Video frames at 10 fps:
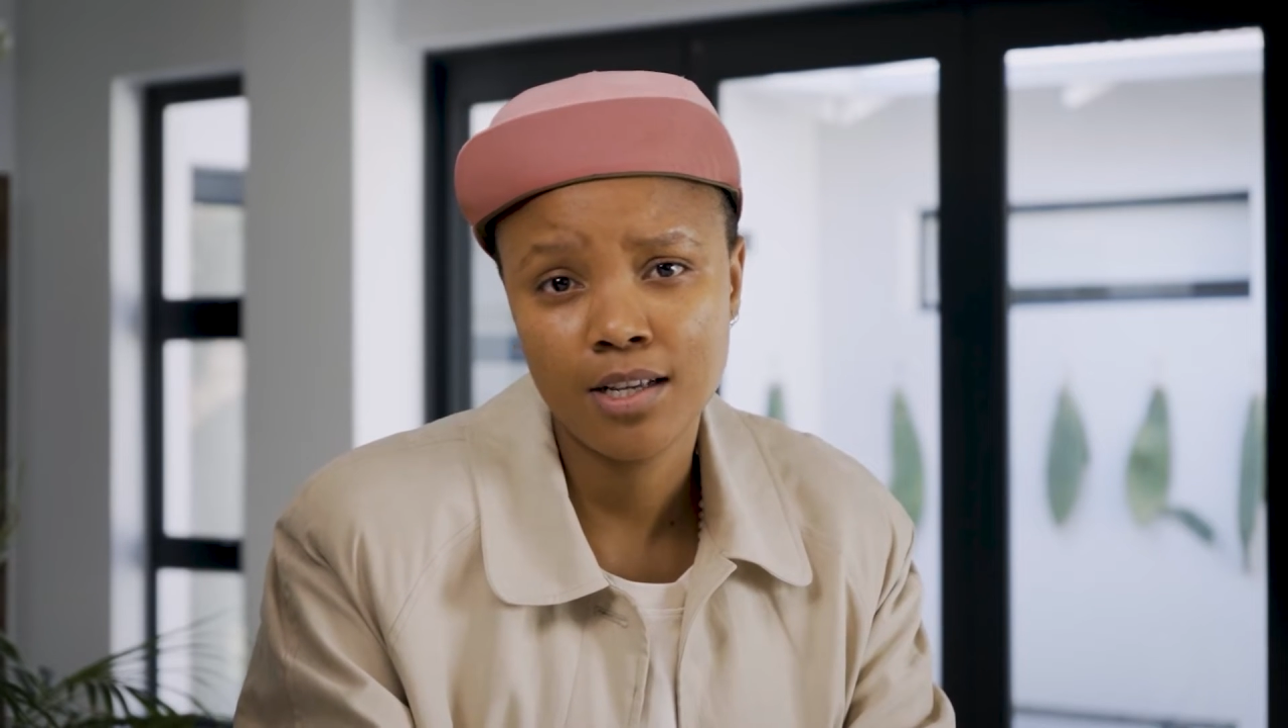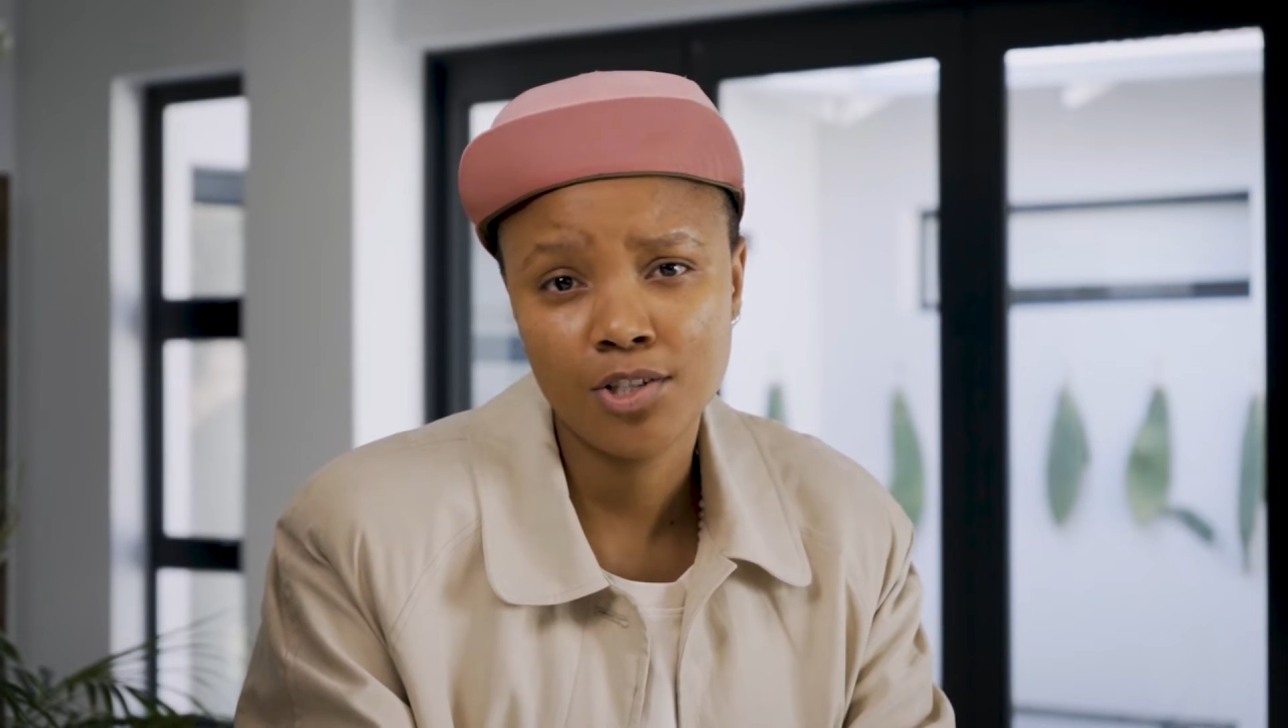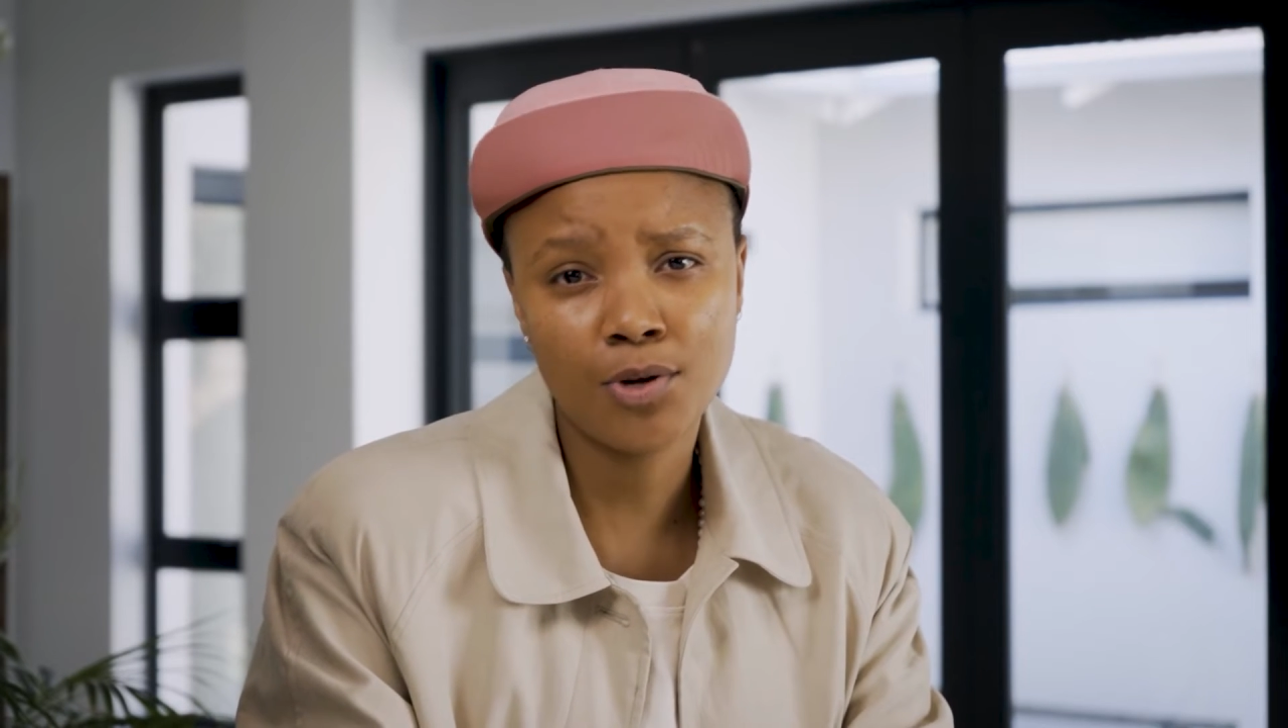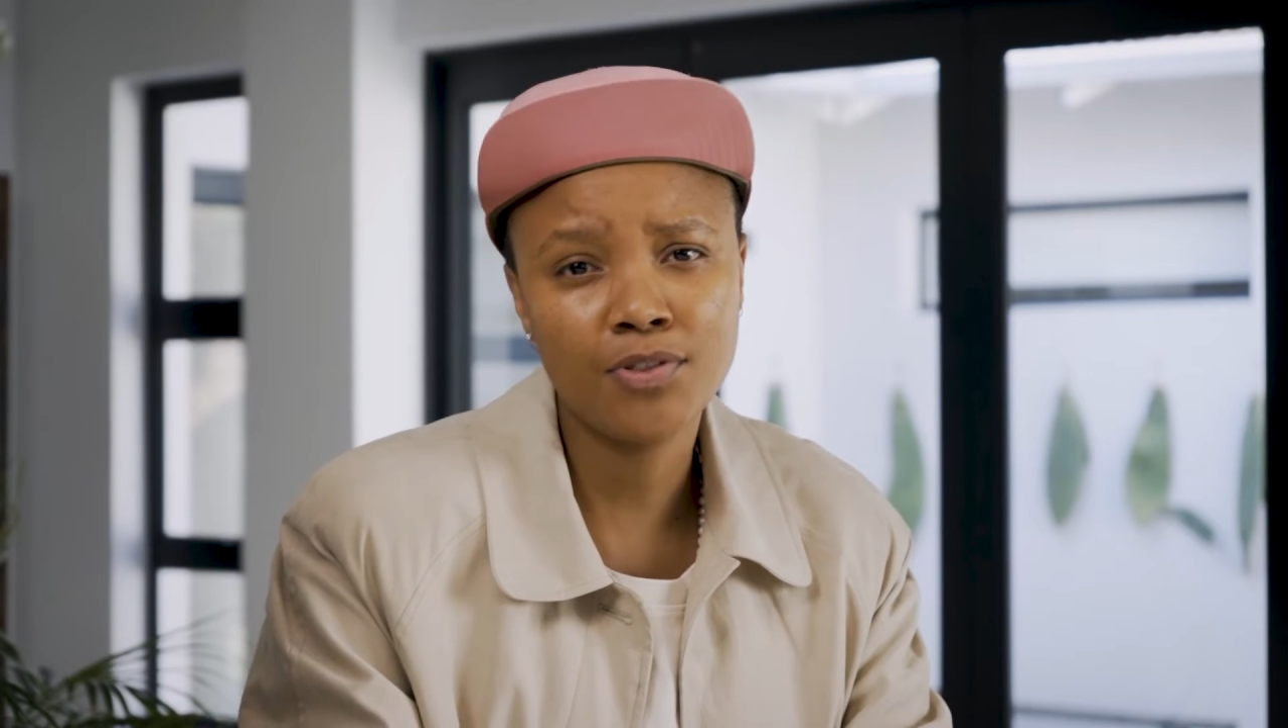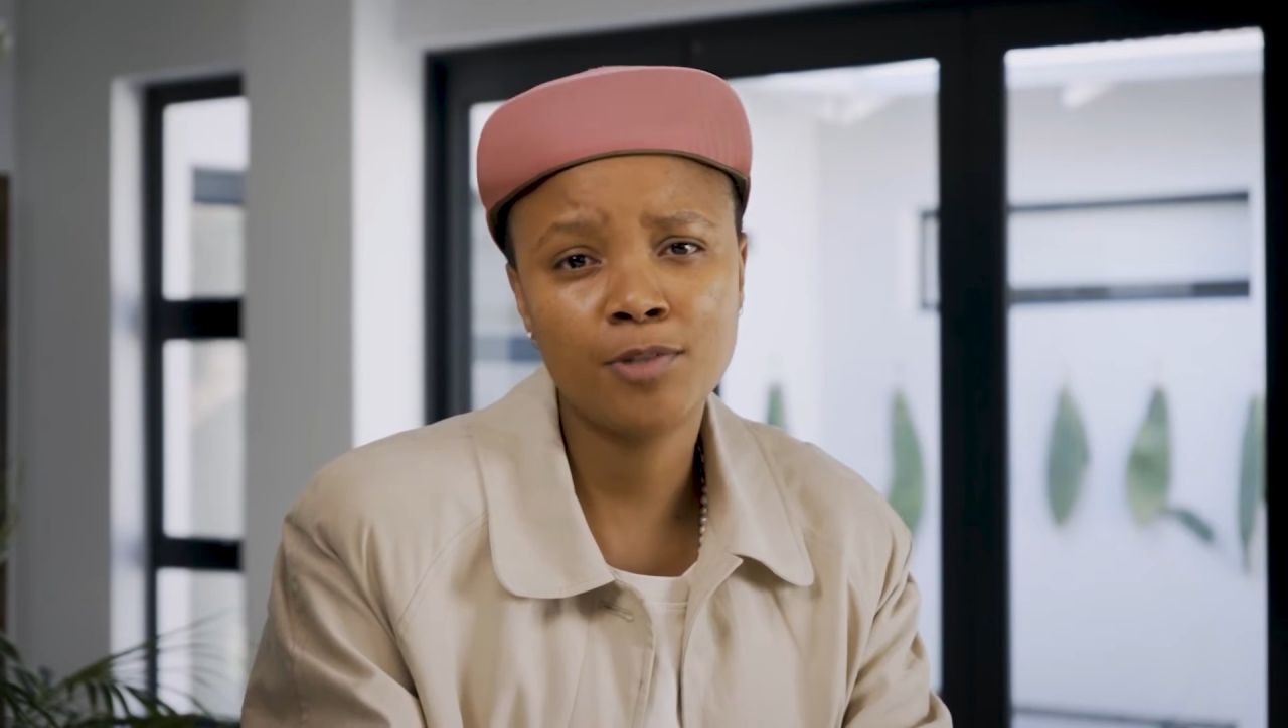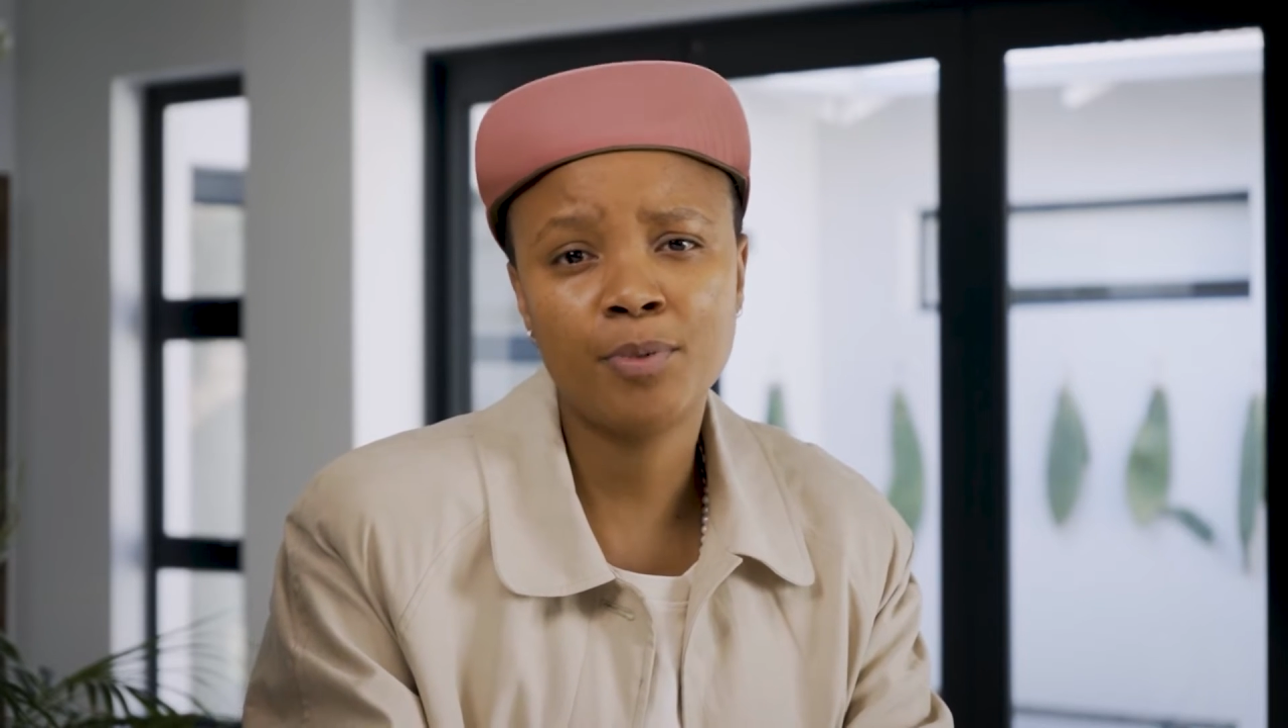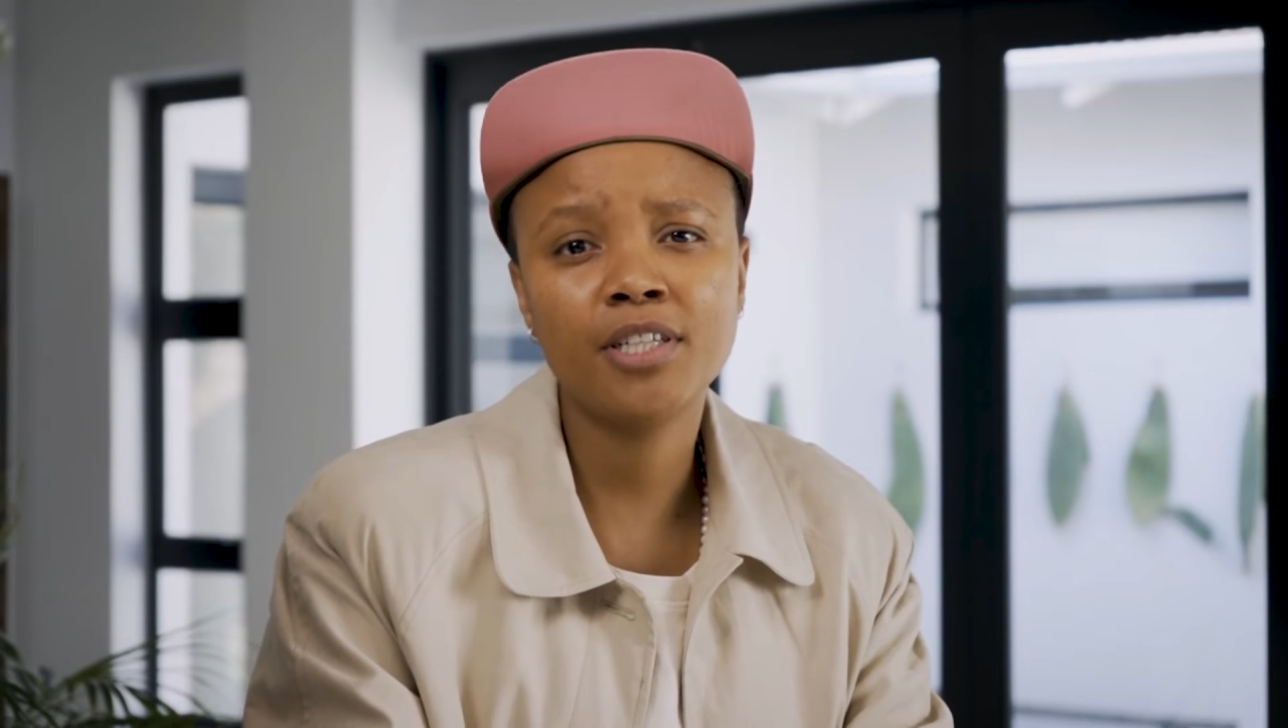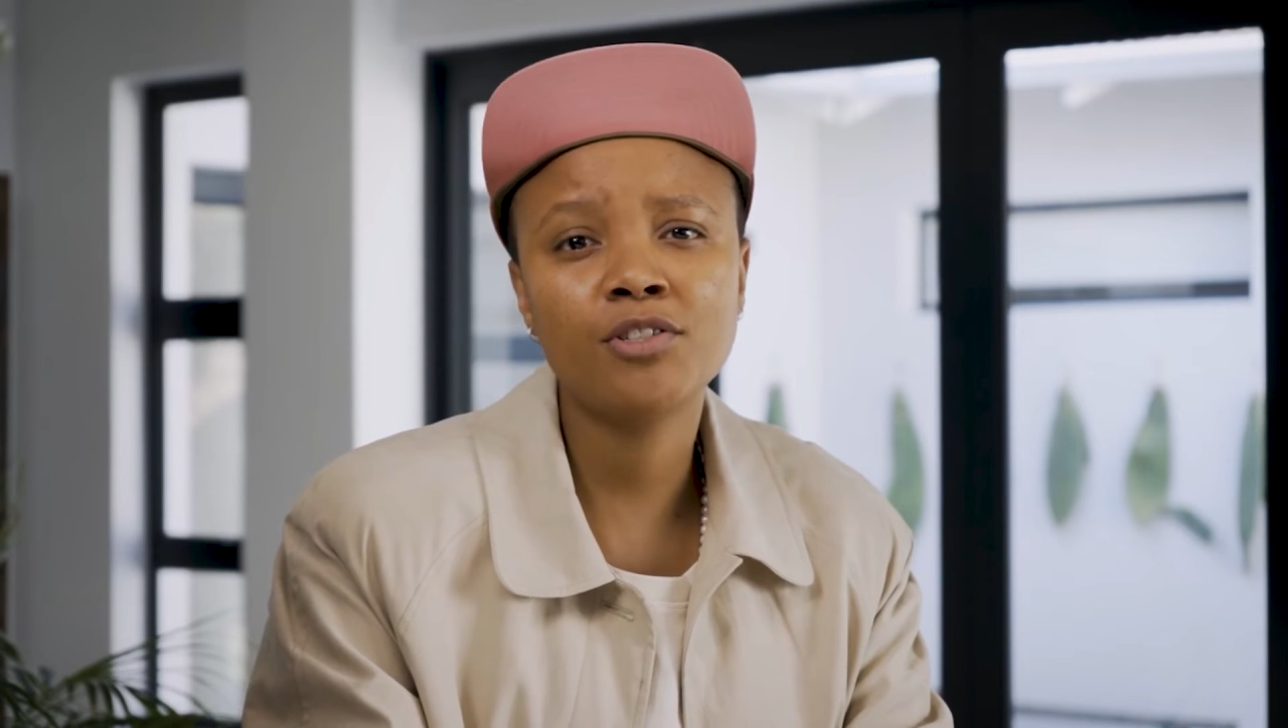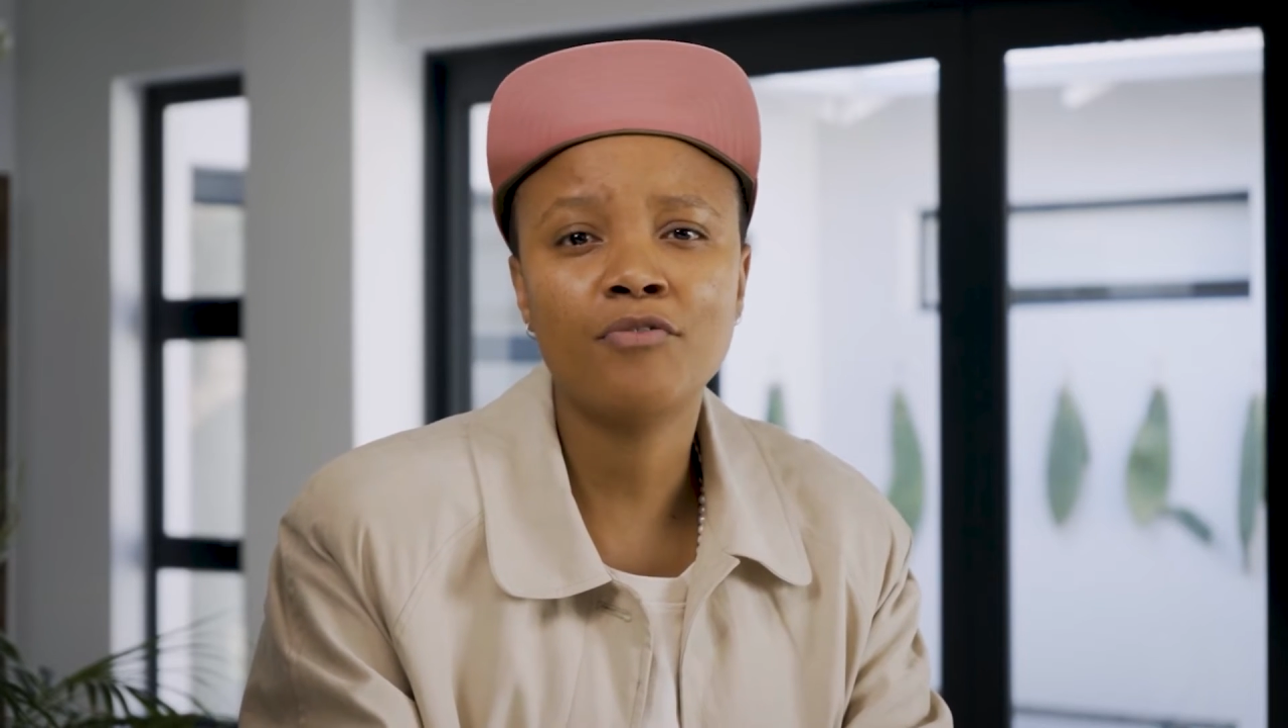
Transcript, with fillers: So in the spirit